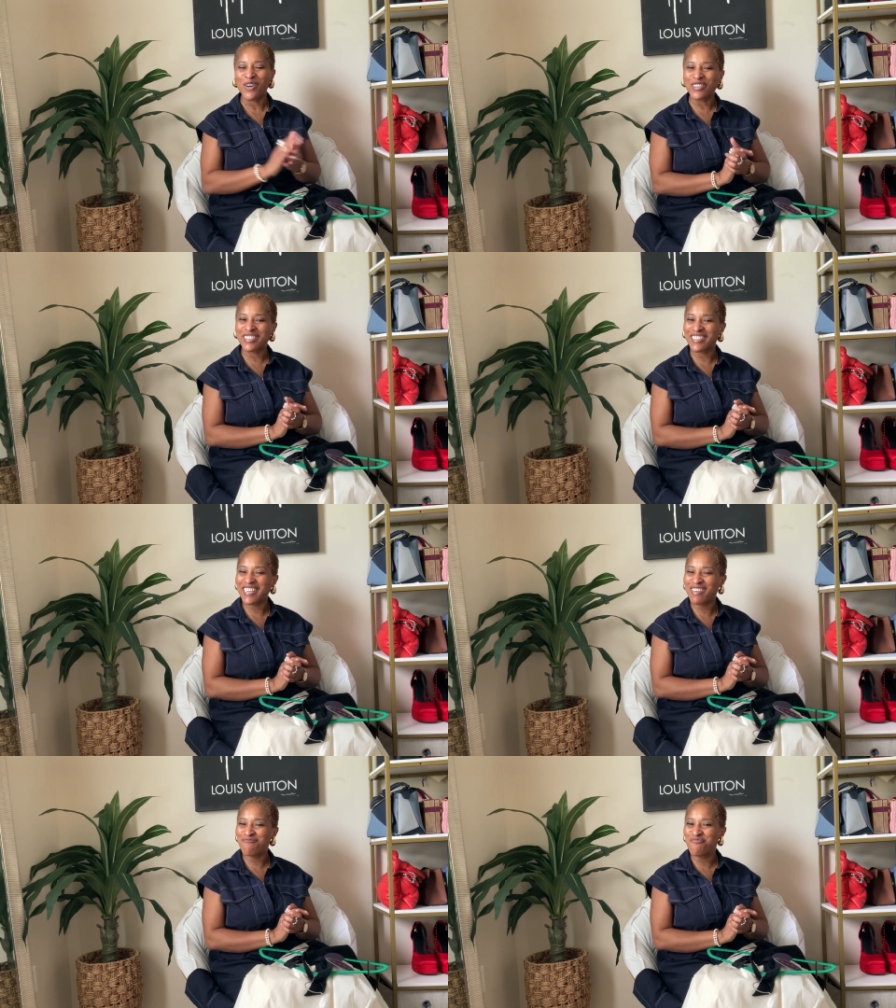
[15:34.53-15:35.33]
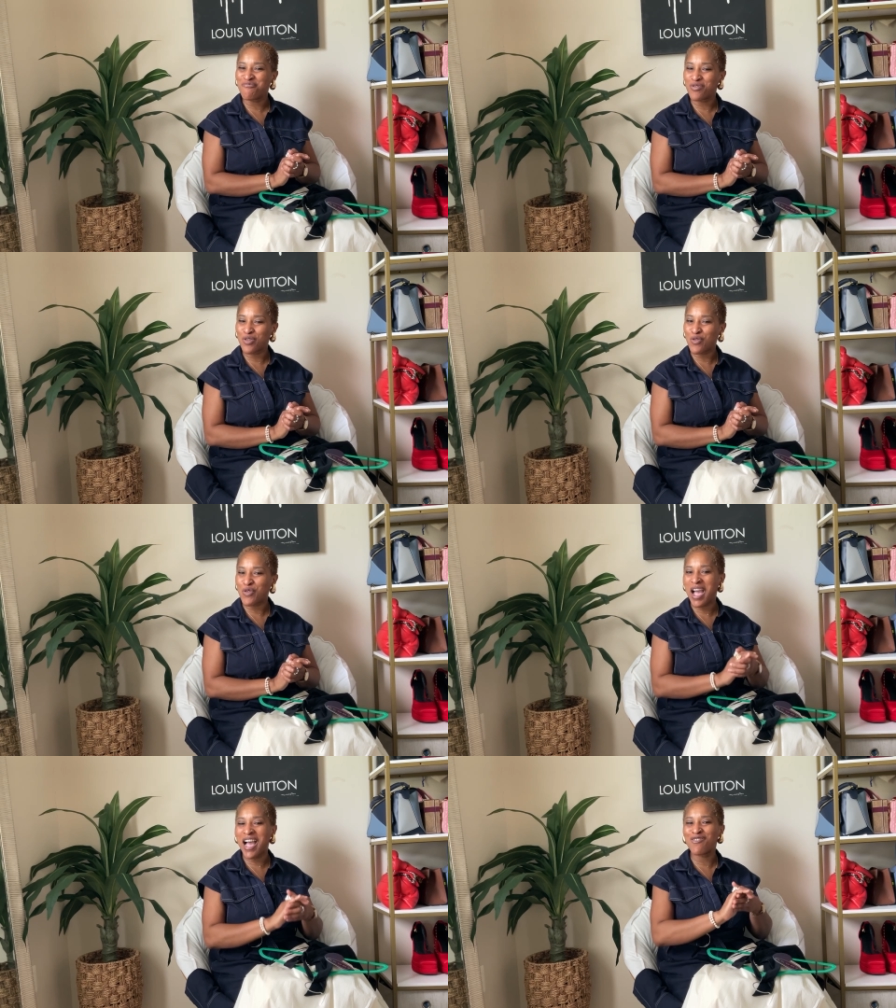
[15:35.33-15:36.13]
Until then,
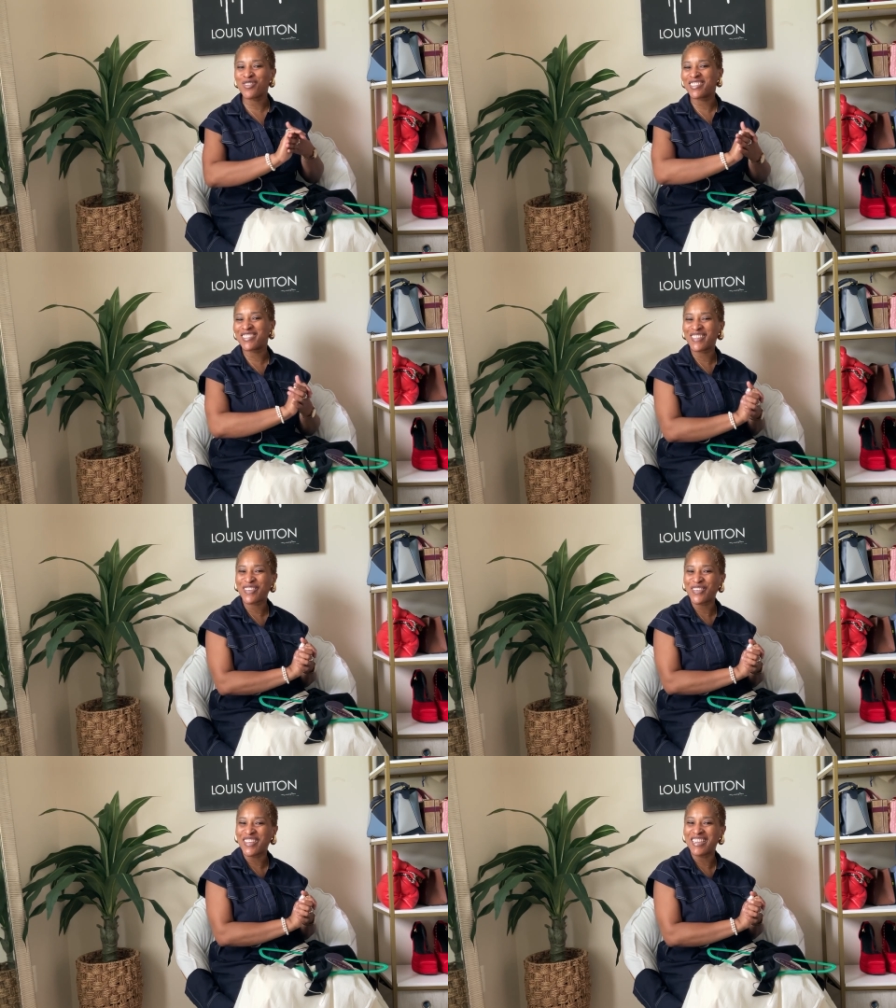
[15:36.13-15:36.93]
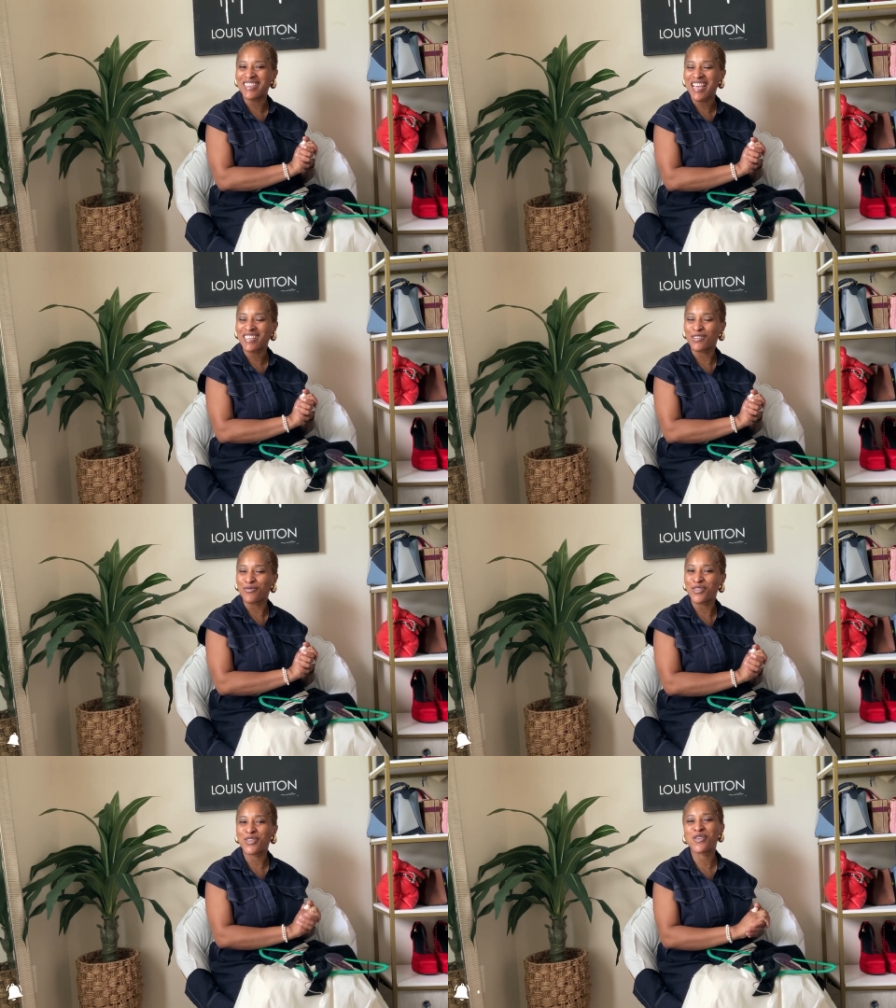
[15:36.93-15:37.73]
boo, I will see you in the next
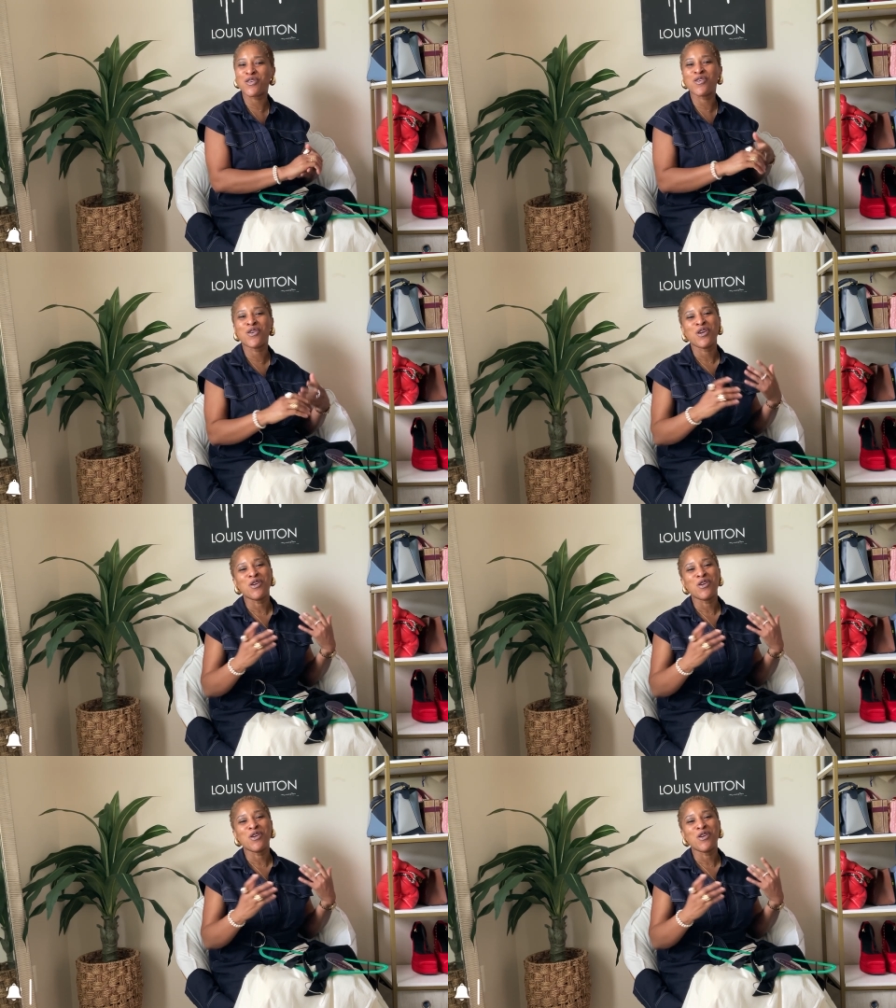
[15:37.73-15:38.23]
video.